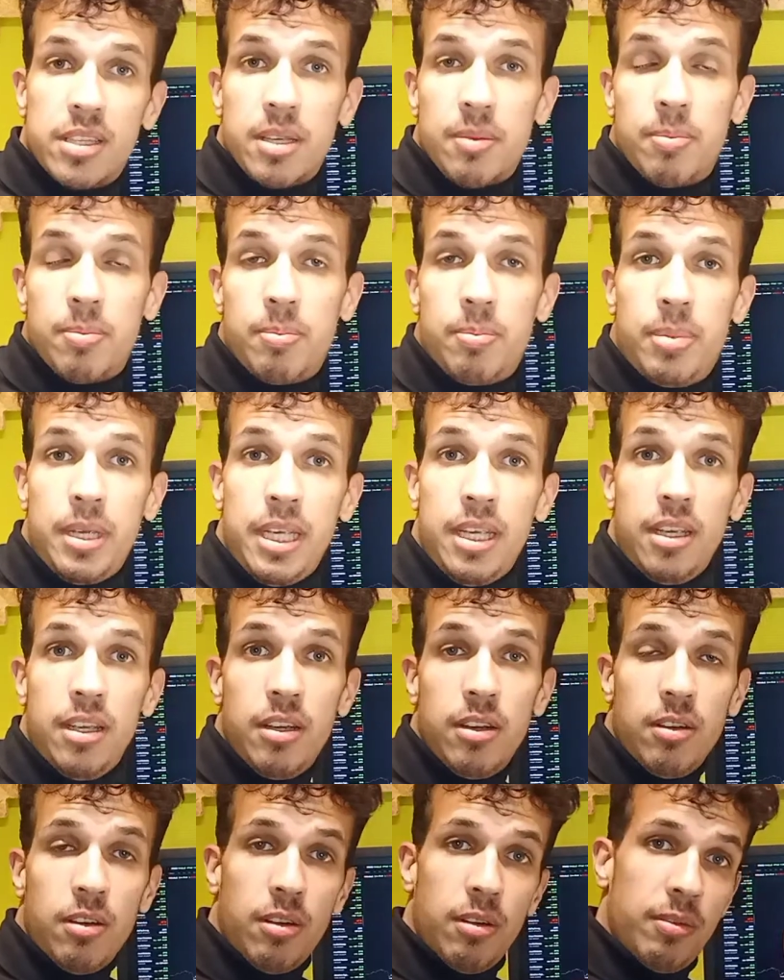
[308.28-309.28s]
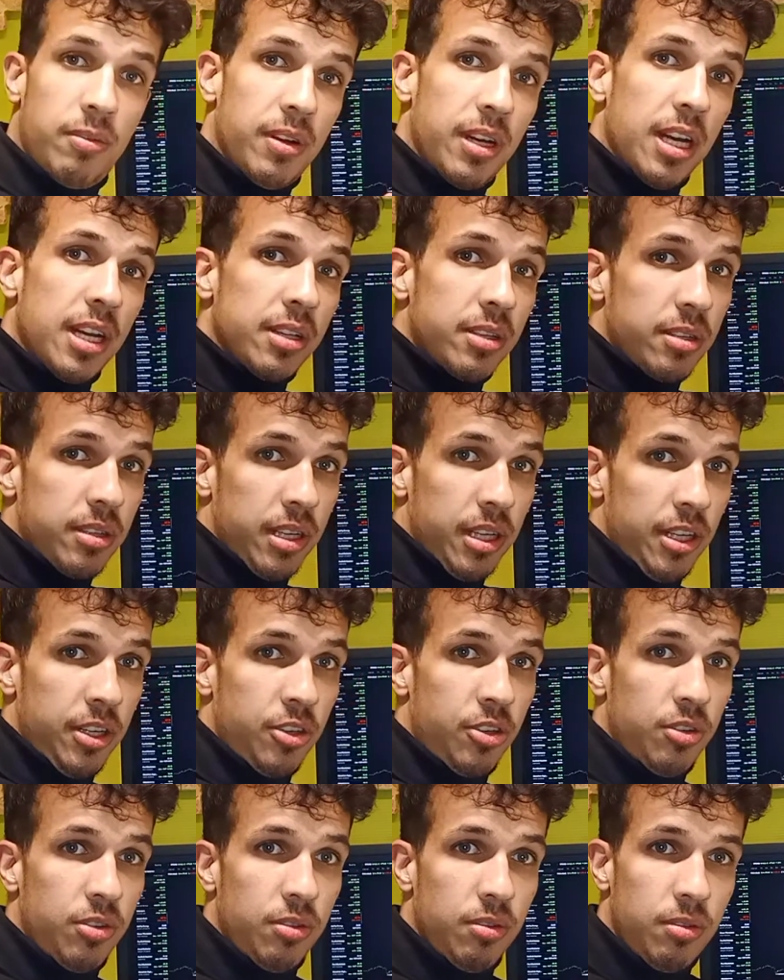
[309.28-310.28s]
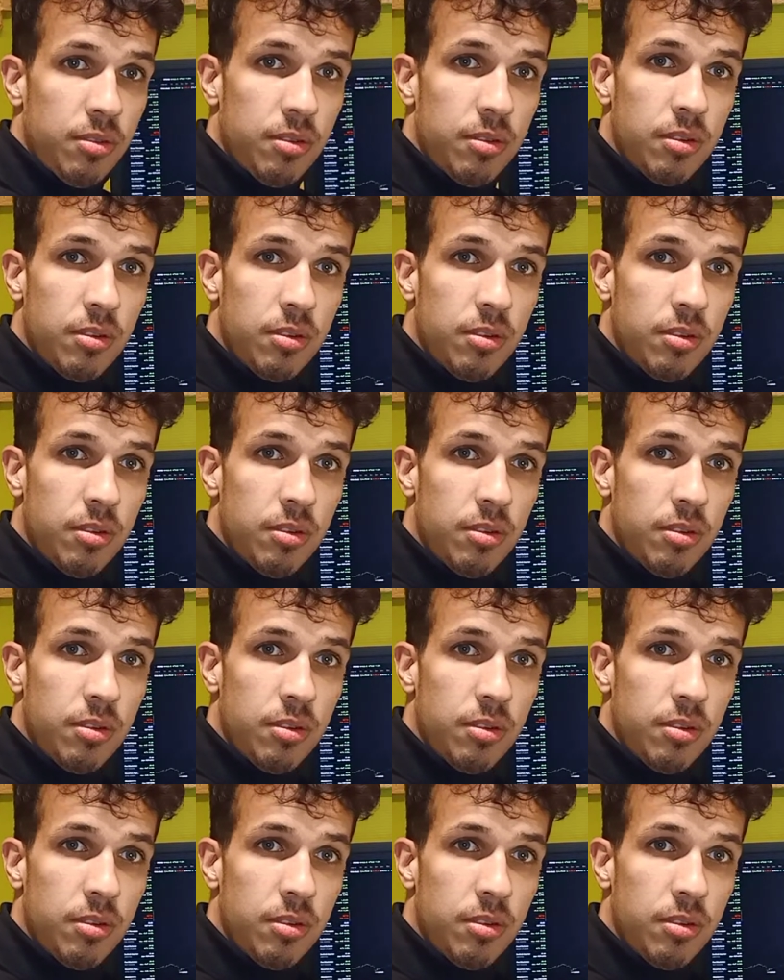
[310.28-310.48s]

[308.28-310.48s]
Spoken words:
is a P over S ratio,